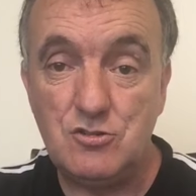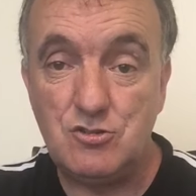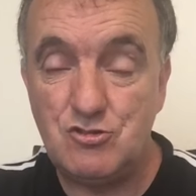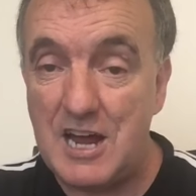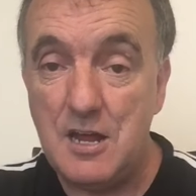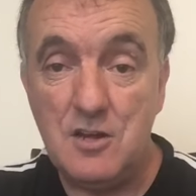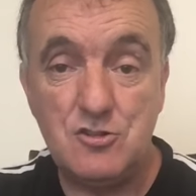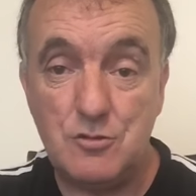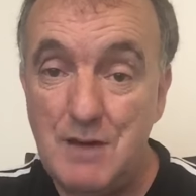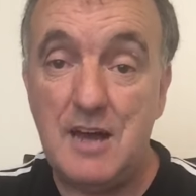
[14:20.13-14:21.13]

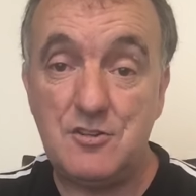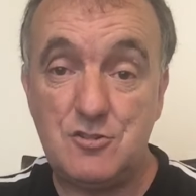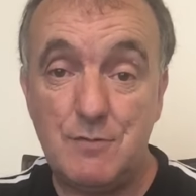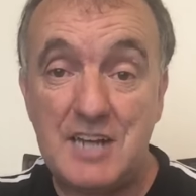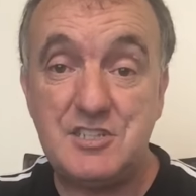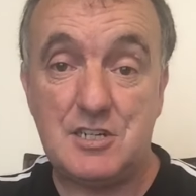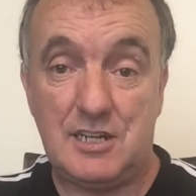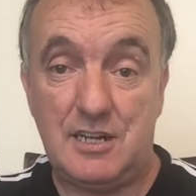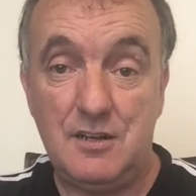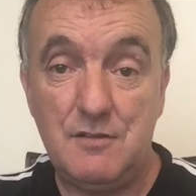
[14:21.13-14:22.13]

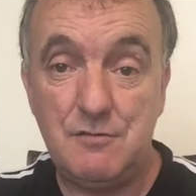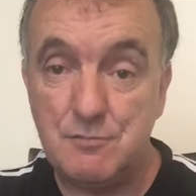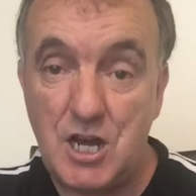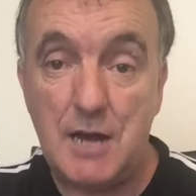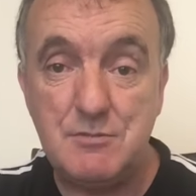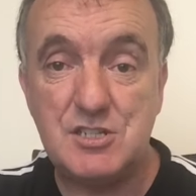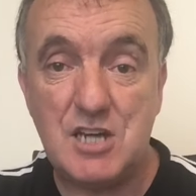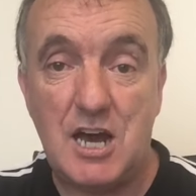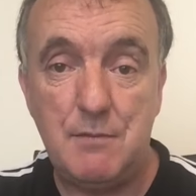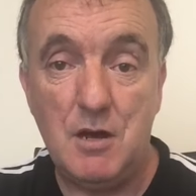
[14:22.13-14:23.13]
dramatically from time to
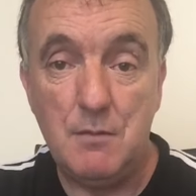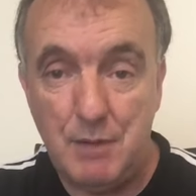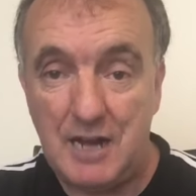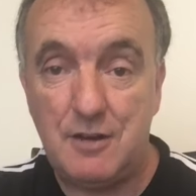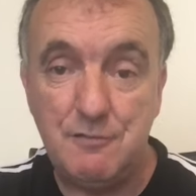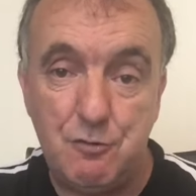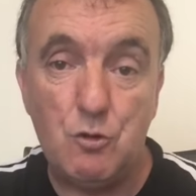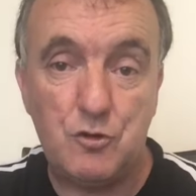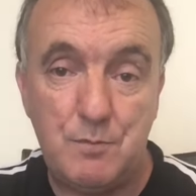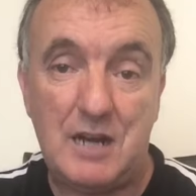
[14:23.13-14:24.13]
time, back and
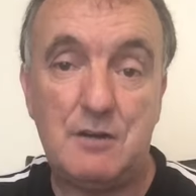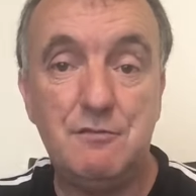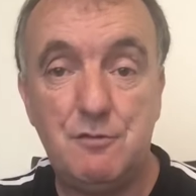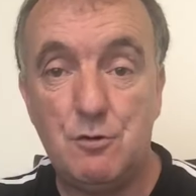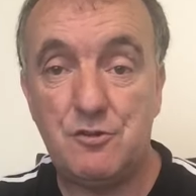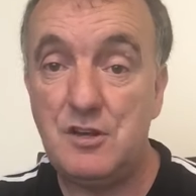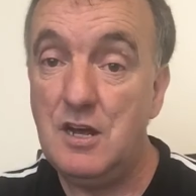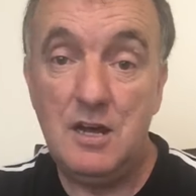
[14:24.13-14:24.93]
forth, back and forth.